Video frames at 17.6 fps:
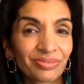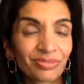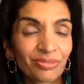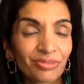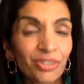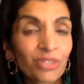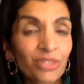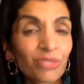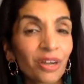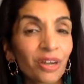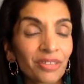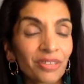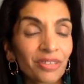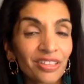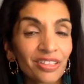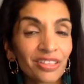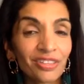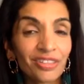What's wrong
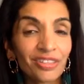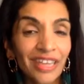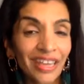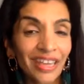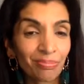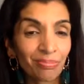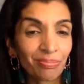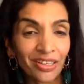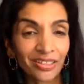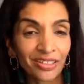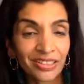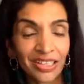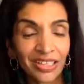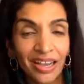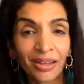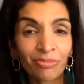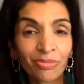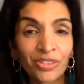with you? You can't be on
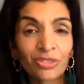time.